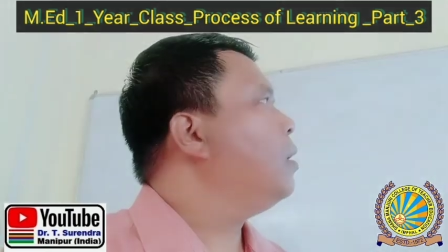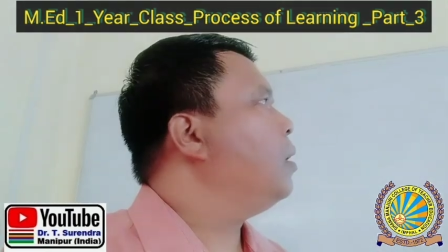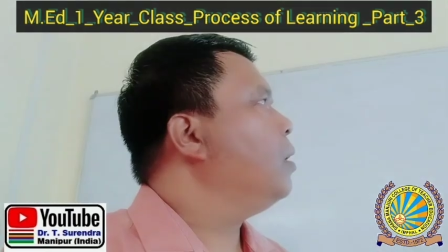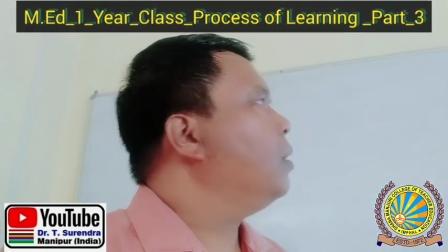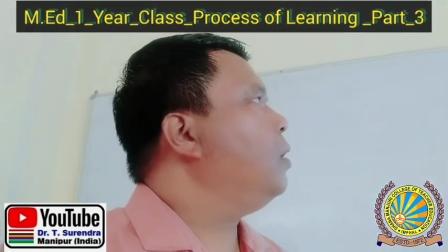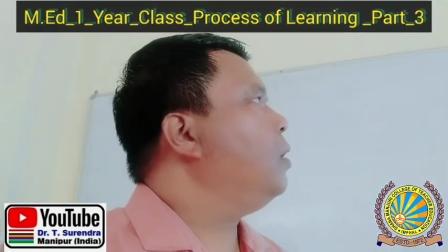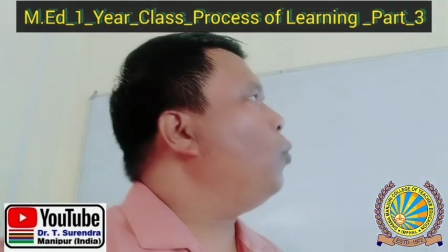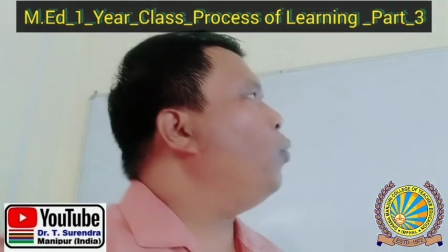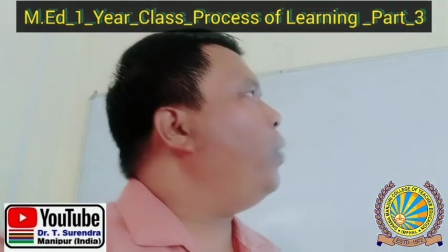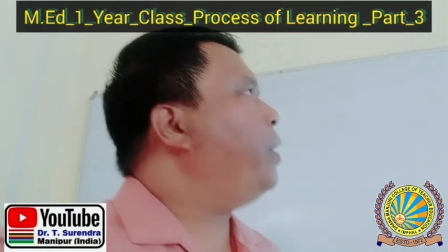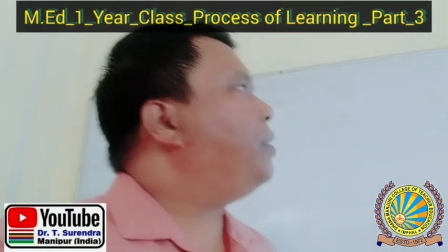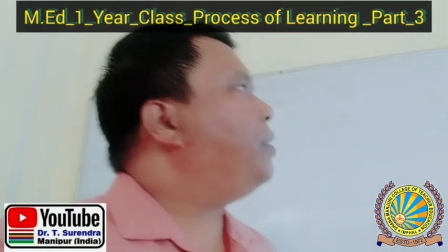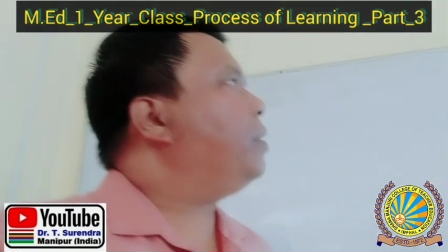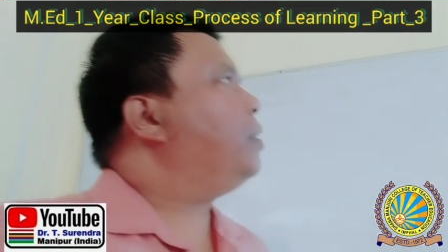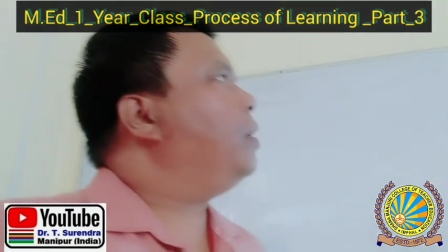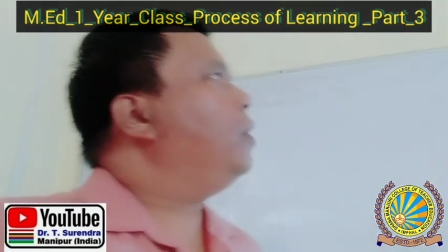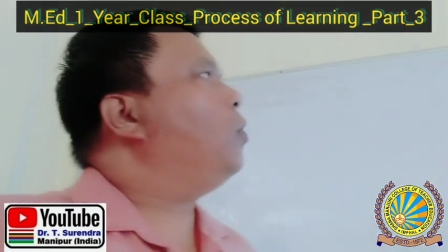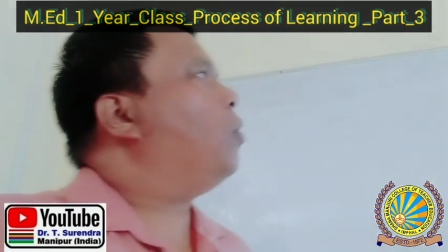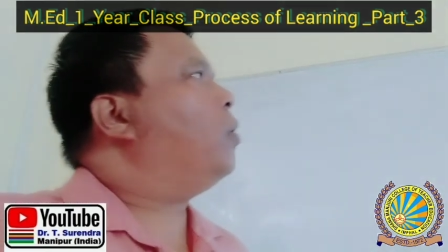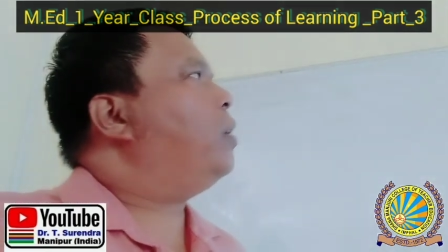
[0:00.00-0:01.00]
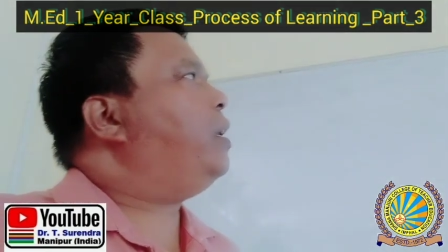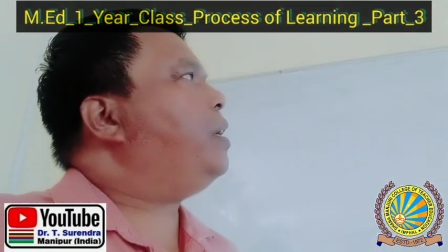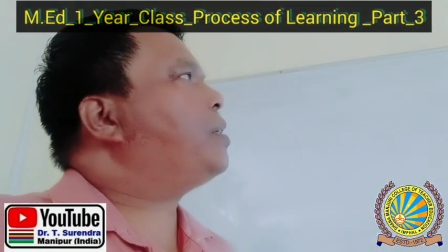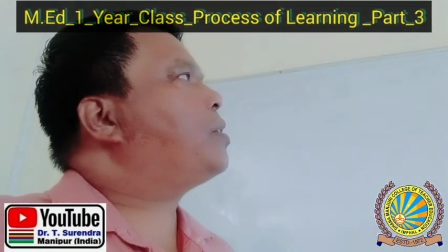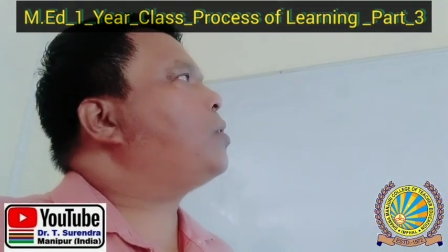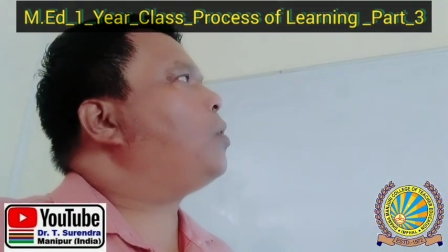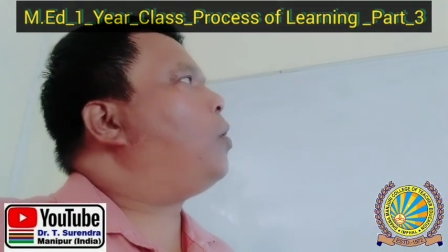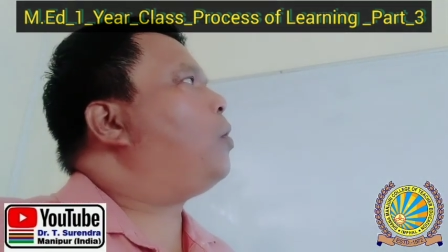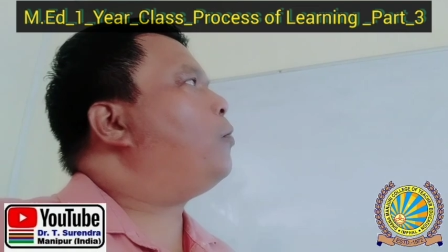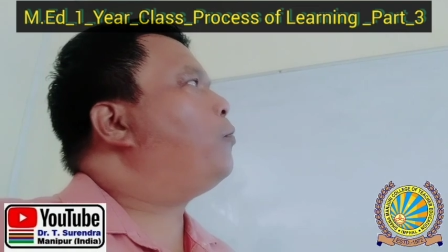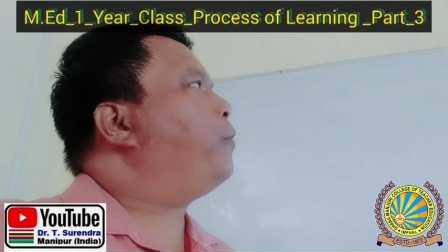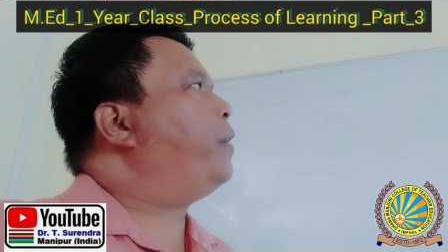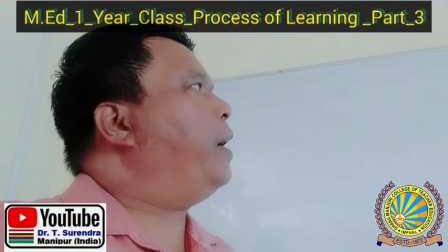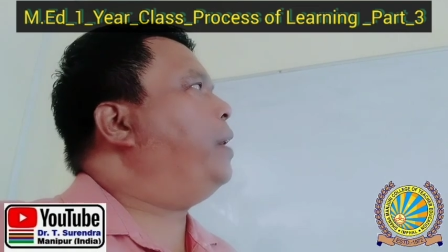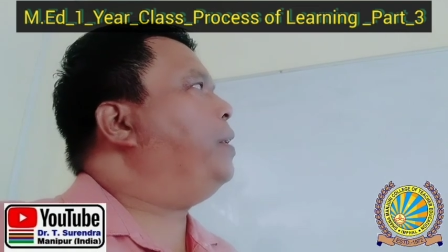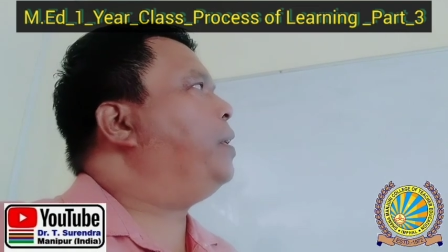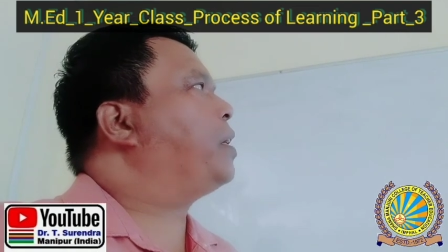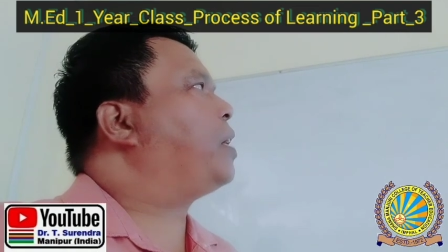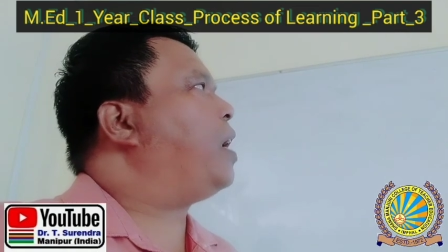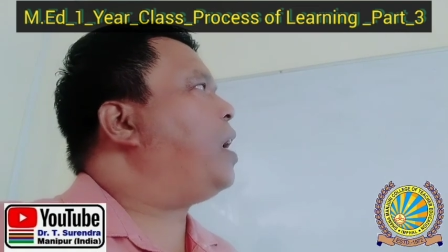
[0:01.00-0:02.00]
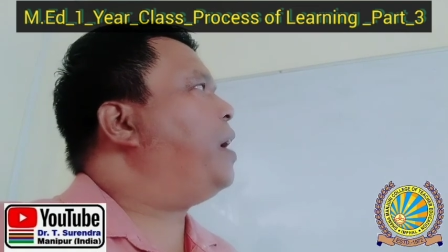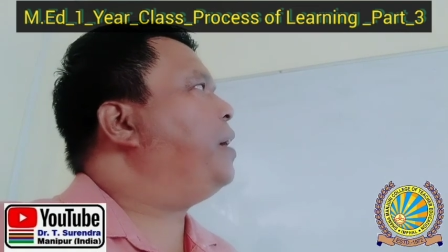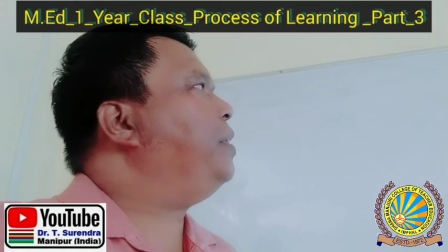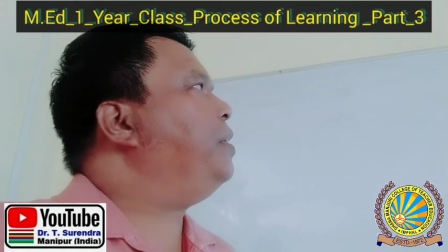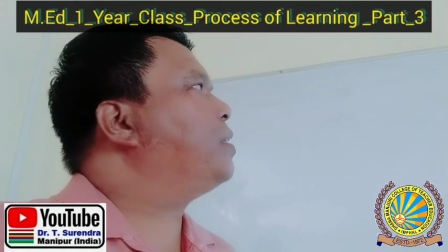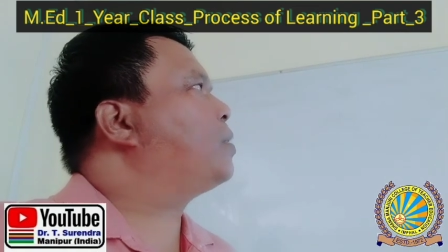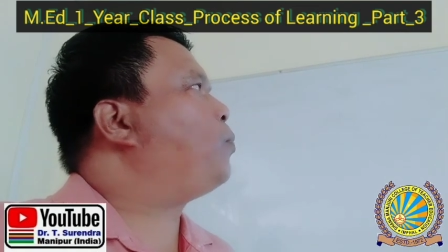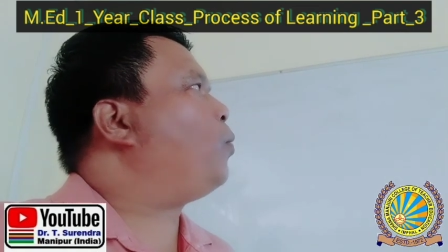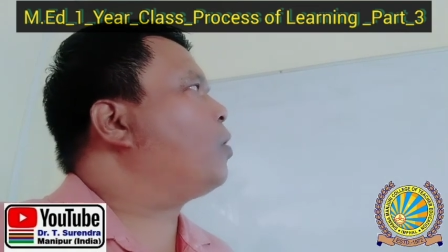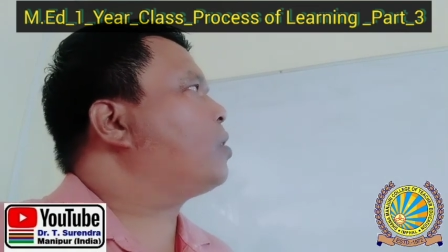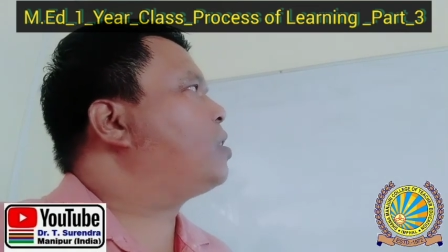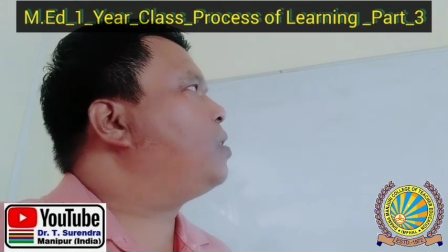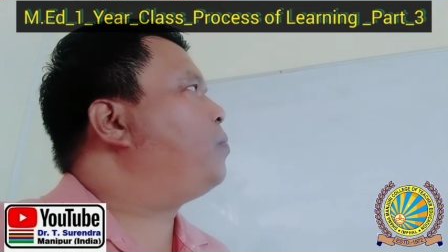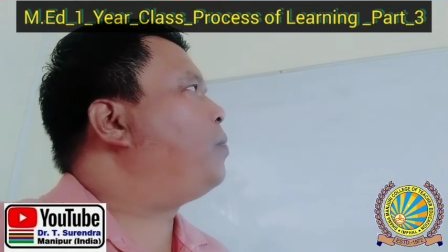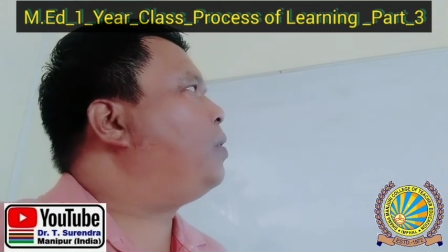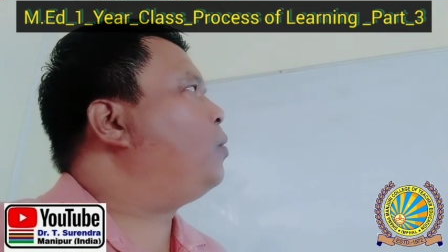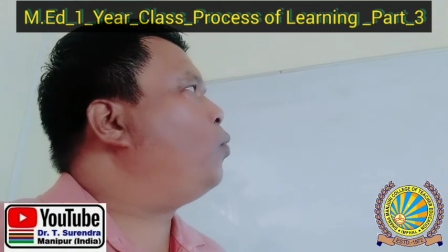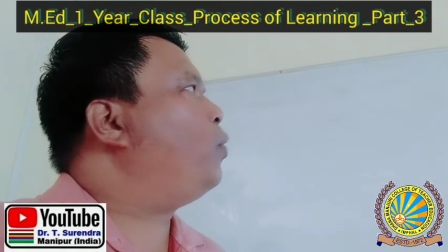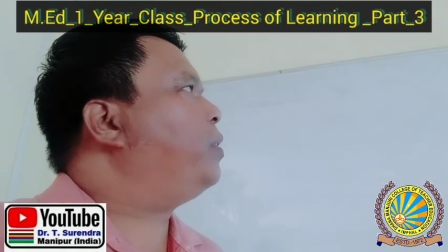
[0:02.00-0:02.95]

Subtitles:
Now, whether the knowledge of any kind is possible,